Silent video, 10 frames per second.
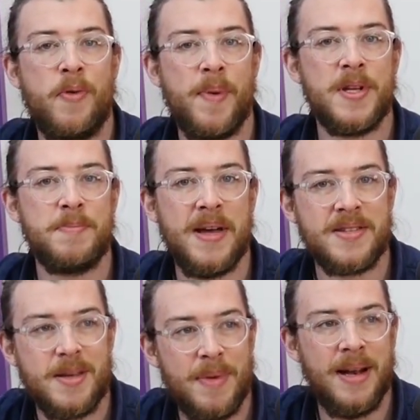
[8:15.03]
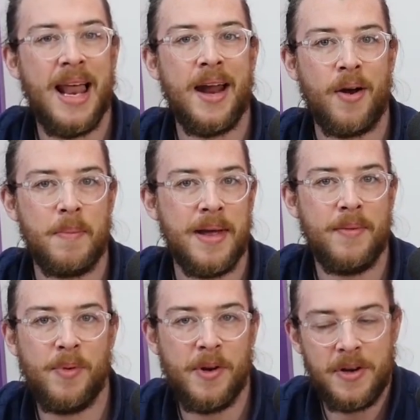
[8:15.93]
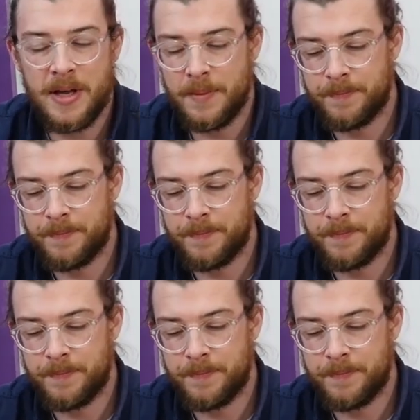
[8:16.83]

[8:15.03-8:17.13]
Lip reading: up on this pasty? Big langer, big bloody,